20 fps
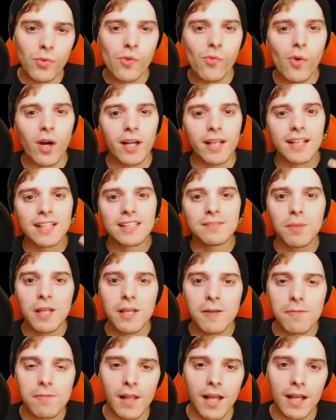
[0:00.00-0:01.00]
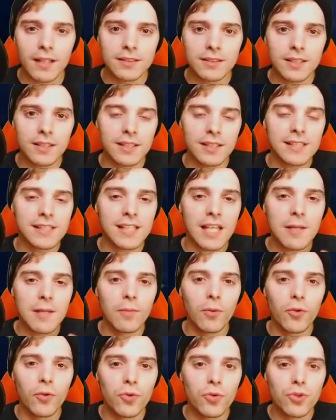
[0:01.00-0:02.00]
We won against Baby Blounts. It is
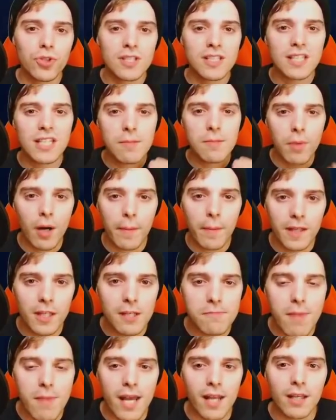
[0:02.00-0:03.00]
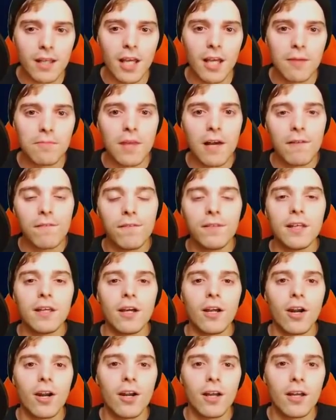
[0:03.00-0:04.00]
able to just keep up in the meta game.
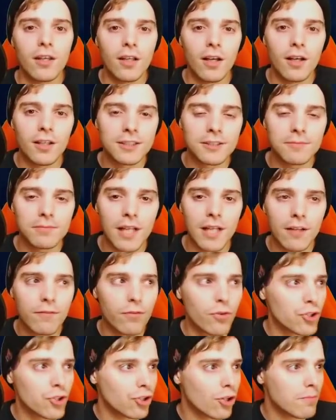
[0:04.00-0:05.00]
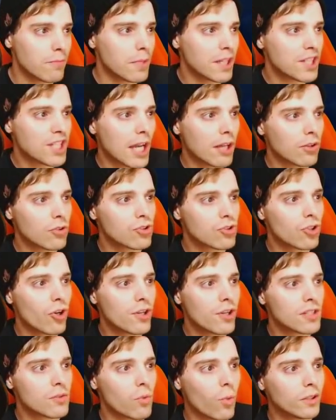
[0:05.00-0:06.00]
Definitely an awesome deck for sure. Big shout out to
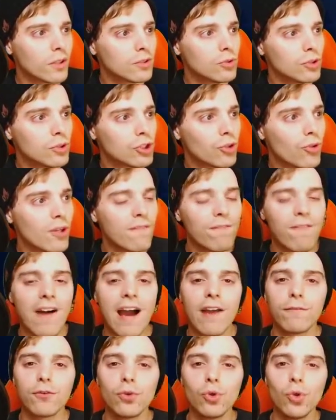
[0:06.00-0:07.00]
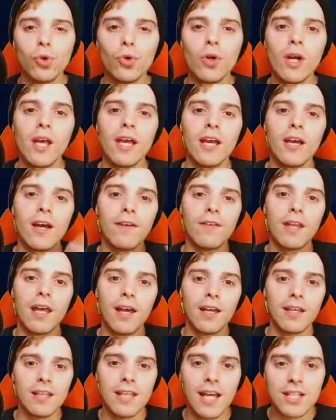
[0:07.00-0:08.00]
Xerneas12352.
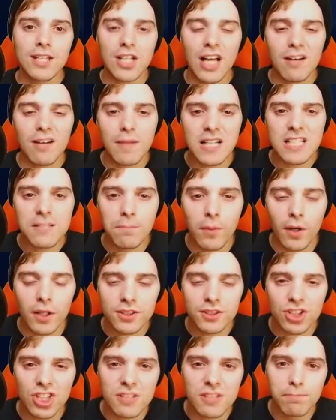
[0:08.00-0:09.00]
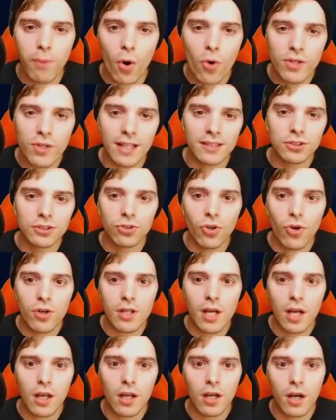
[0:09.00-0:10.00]
And yeah, check out my sponsors,
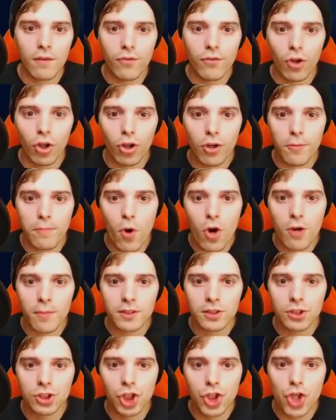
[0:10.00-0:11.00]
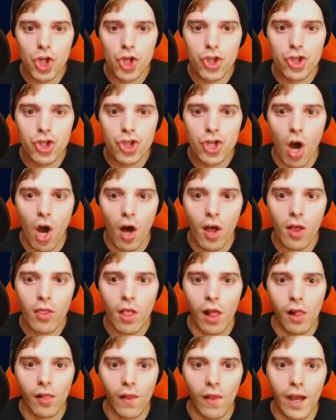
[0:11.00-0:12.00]
PotownStore.com, for all your Pokemon TCG
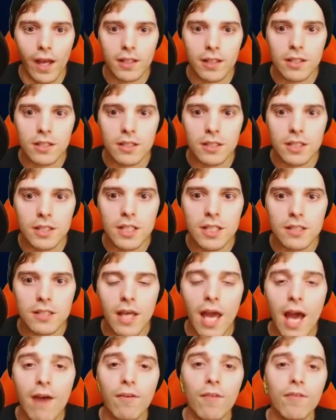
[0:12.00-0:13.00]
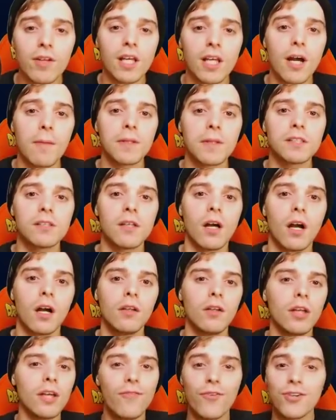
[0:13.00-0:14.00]
online needs. They have everything up on
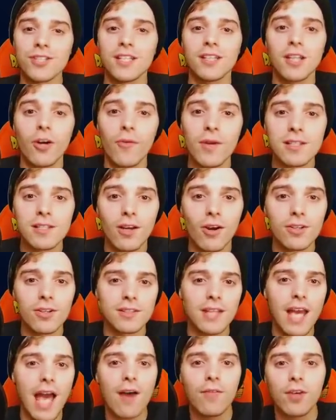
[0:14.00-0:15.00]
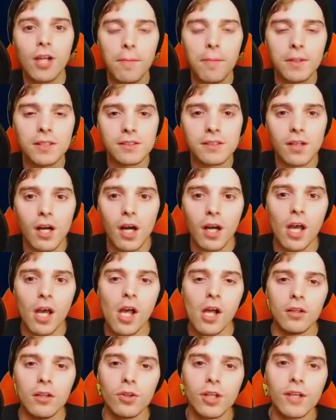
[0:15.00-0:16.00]
stock. Looking for Cinderace codes, they have it up on stock.
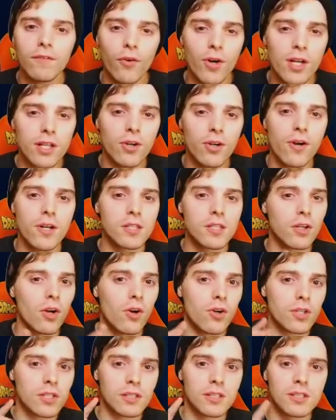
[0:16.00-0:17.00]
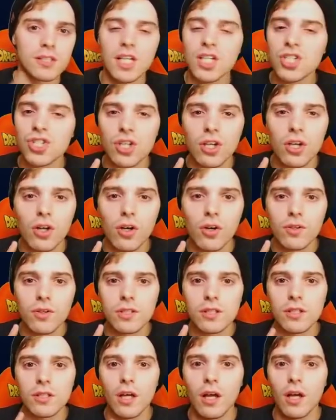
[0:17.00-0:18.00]
Looking for Eternatus codes, Zacian
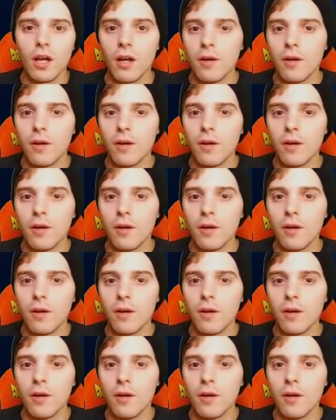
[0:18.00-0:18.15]
codes.